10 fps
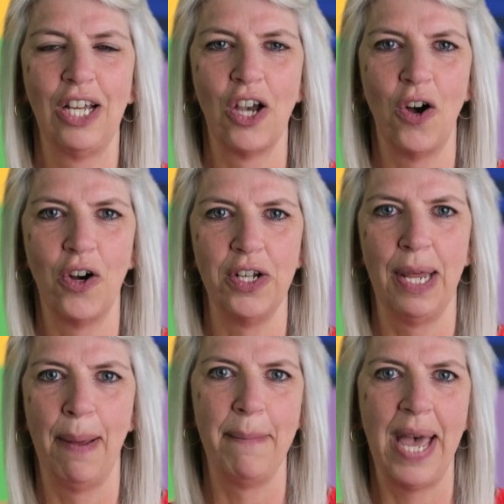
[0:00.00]
God
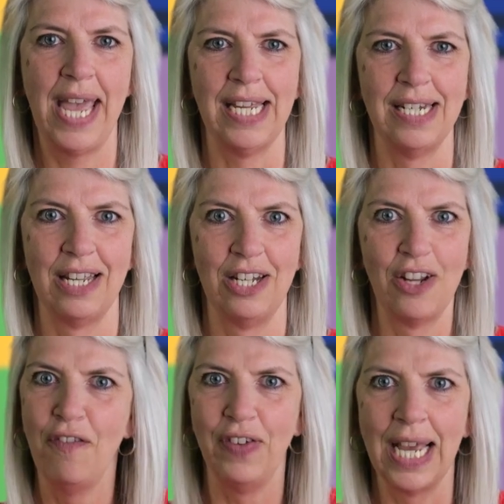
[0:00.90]
made?
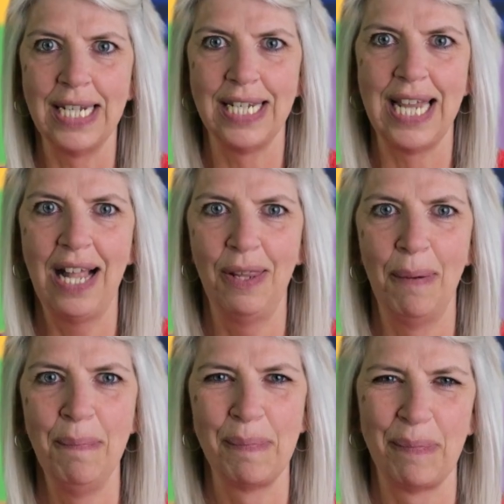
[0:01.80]
Don't forget to tell
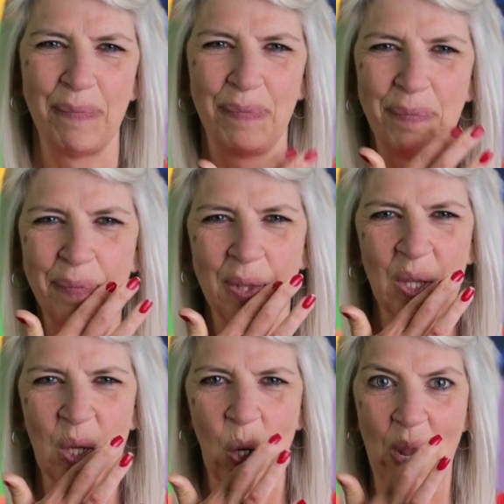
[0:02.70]
them.
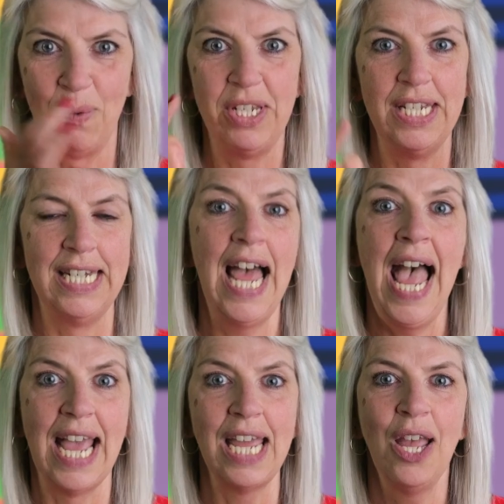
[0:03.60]
Well,
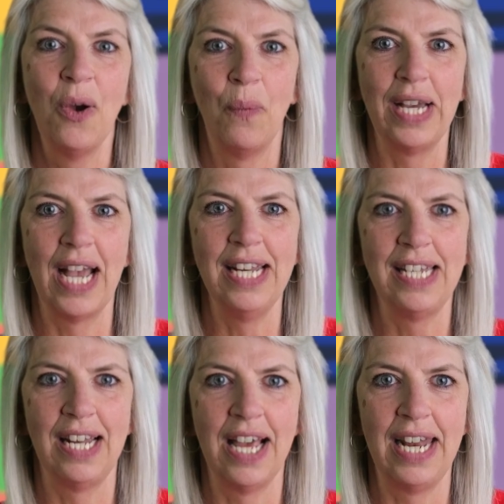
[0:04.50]
today we're going
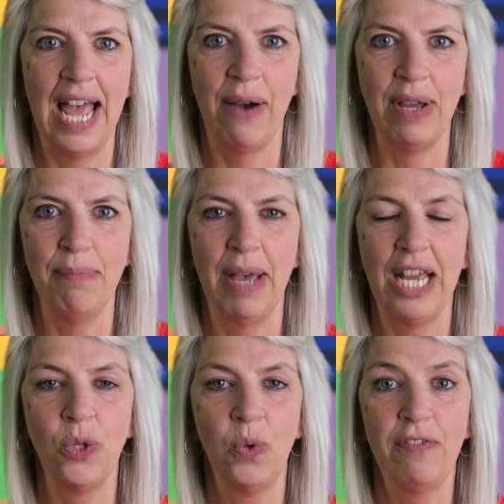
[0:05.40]
to learn how he
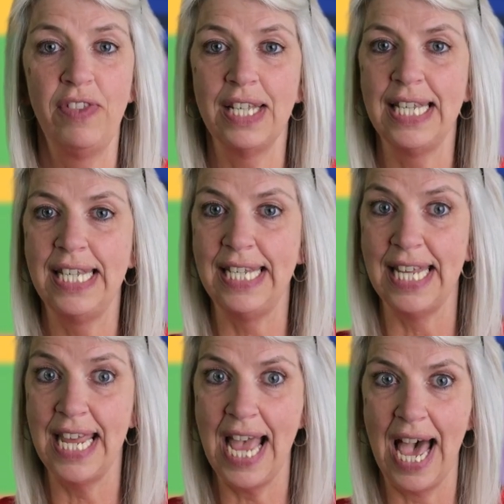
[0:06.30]
made all of the
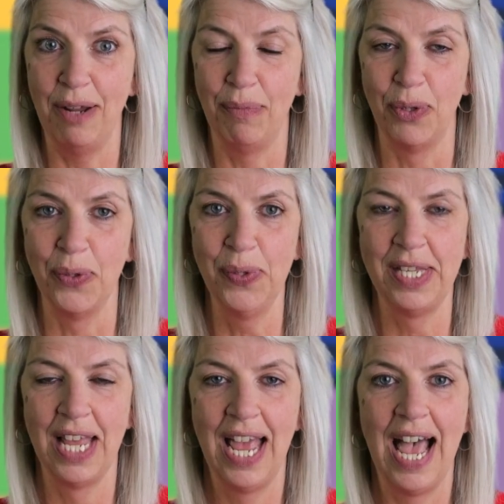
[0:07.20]
sea
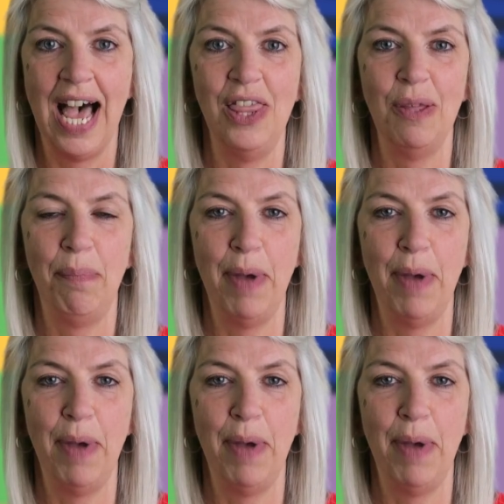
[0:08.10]
animals and the